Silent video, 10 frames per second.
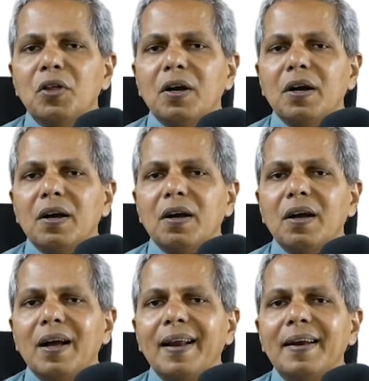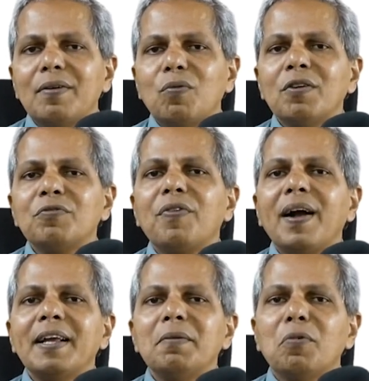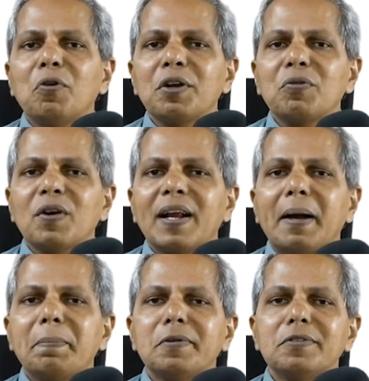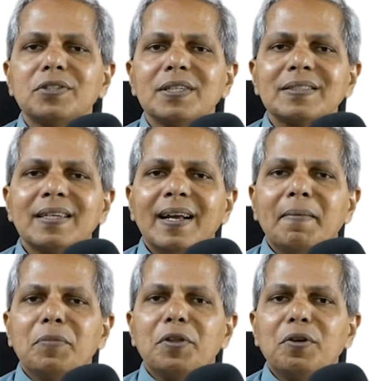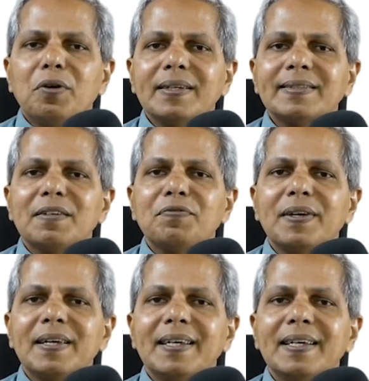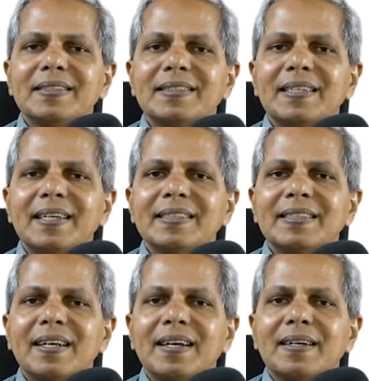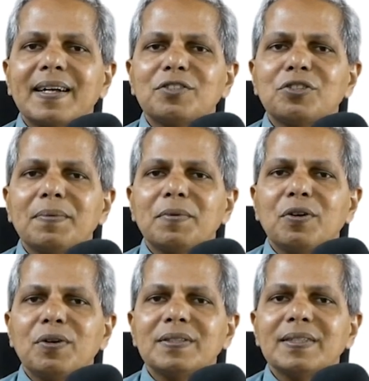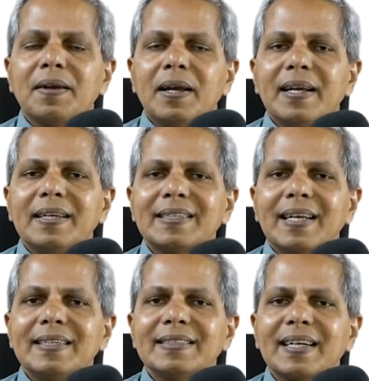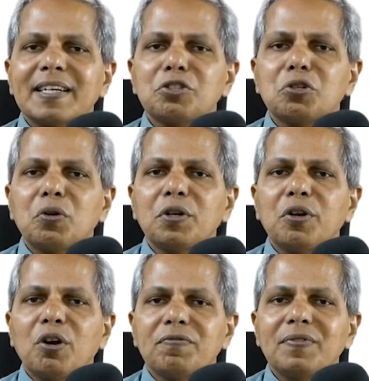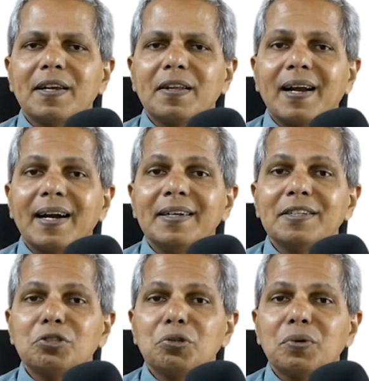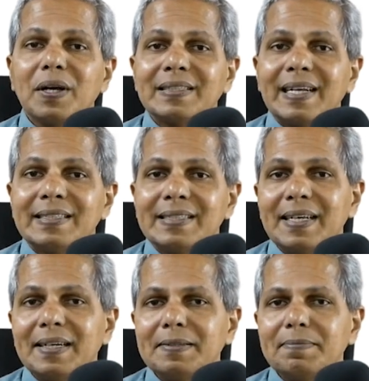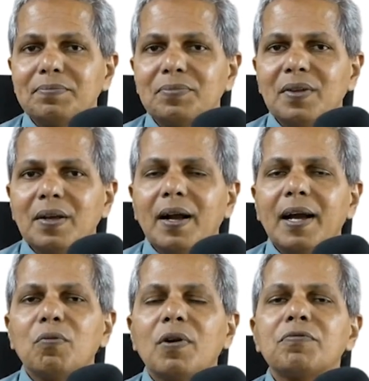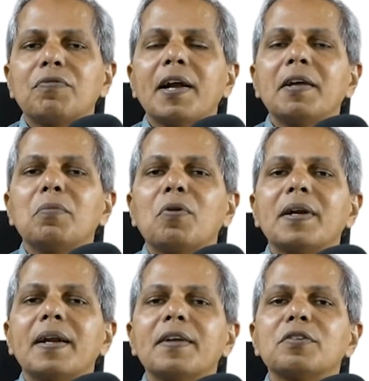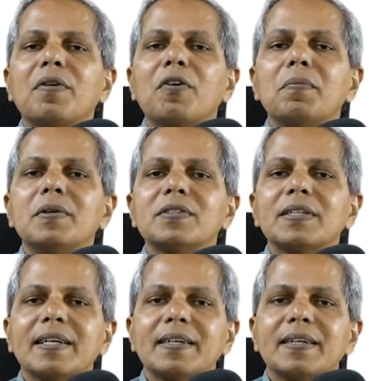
And one fine morning, what happens is, Astafi is in custody. He's a custodian of that rider's suit, as I said. And one fine morning, it is found missing.